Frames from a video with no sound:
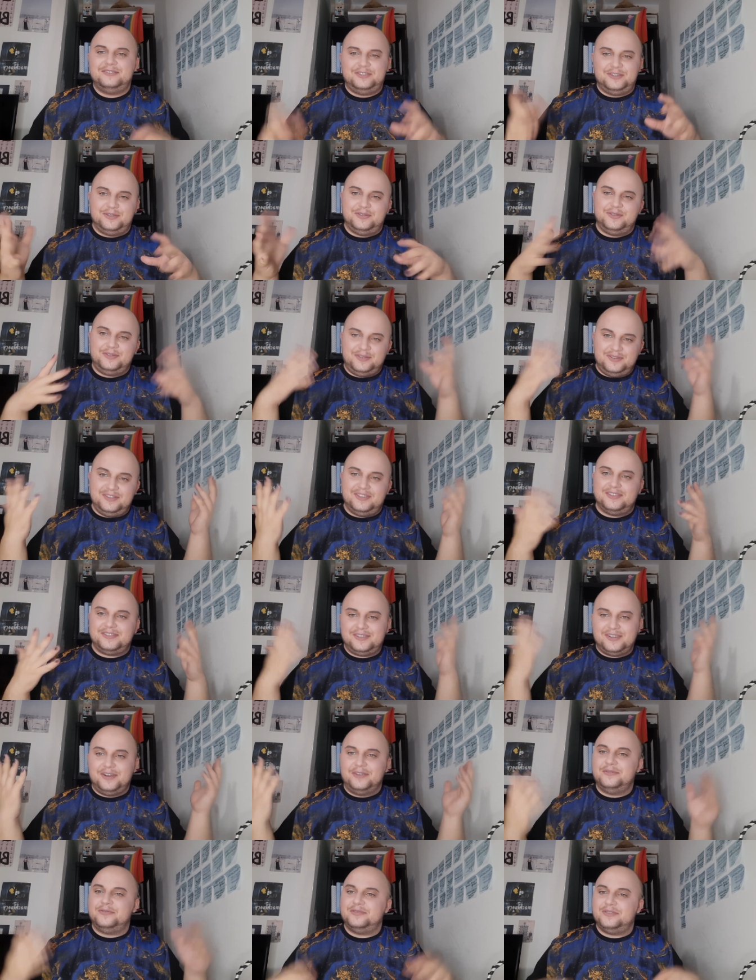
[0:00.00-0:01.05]
just
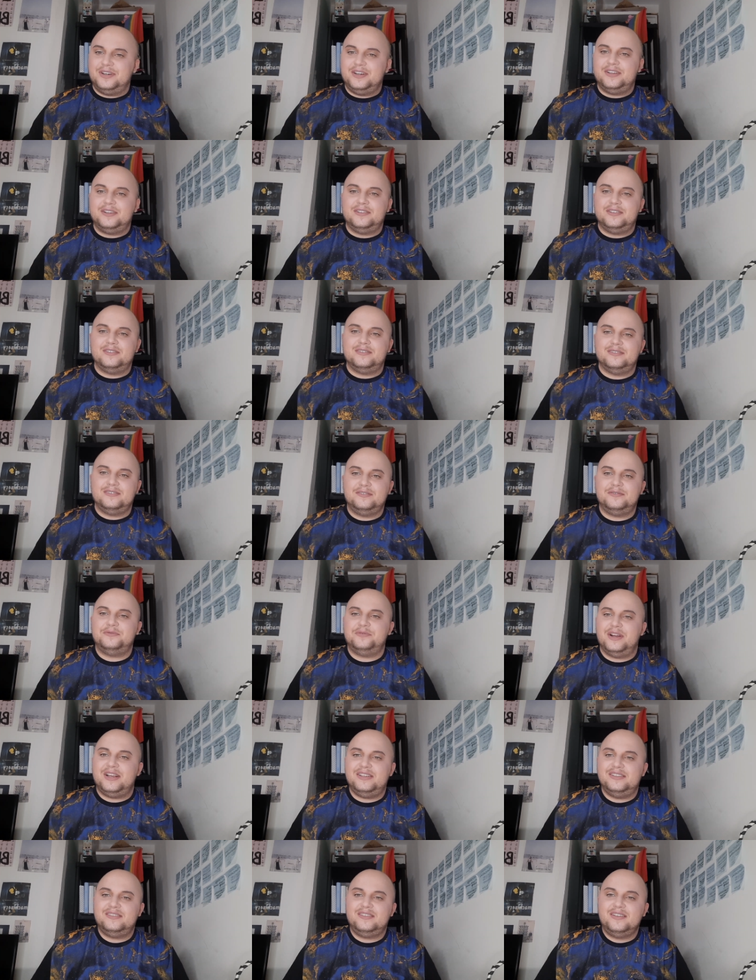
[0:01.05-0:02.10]
discovering
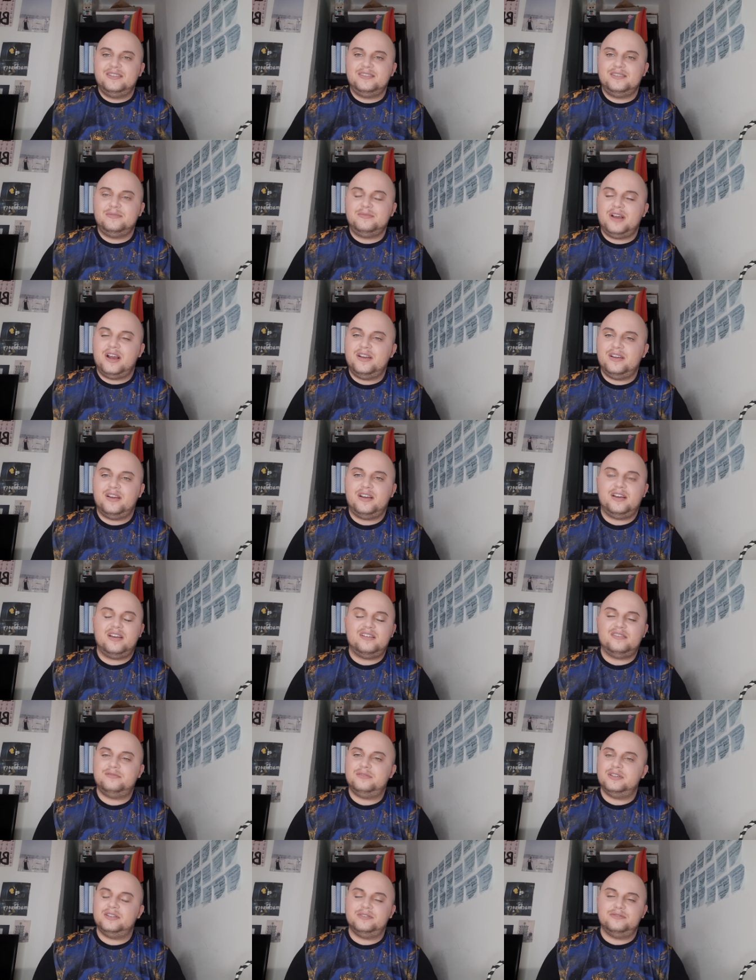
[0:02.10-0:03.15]
racism. I, I, I
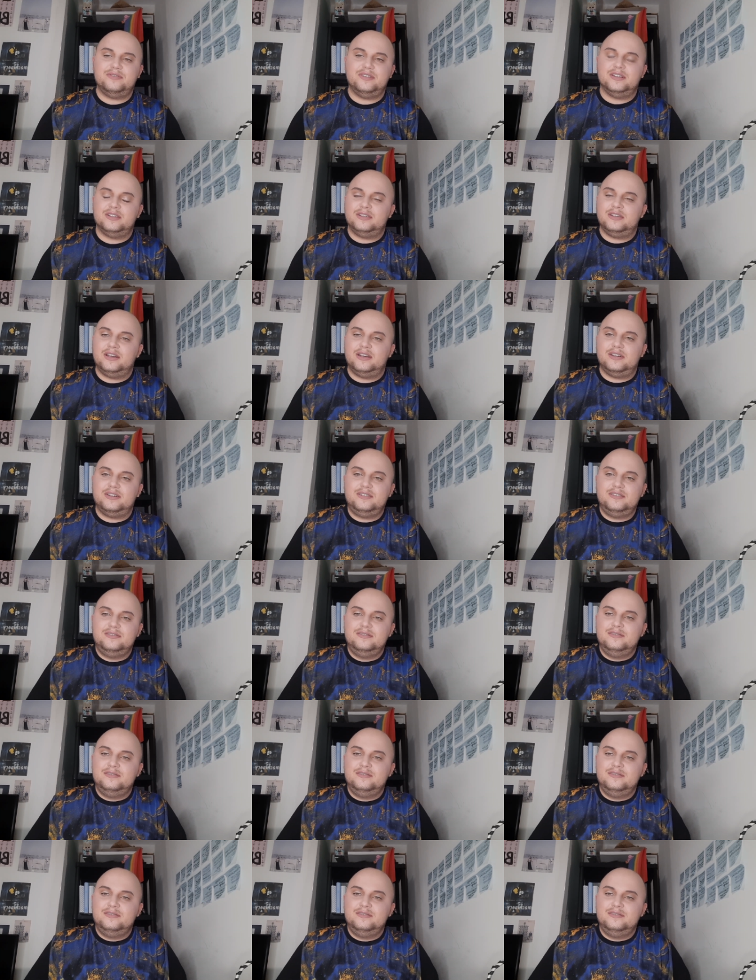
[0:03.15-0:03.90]
really felt that.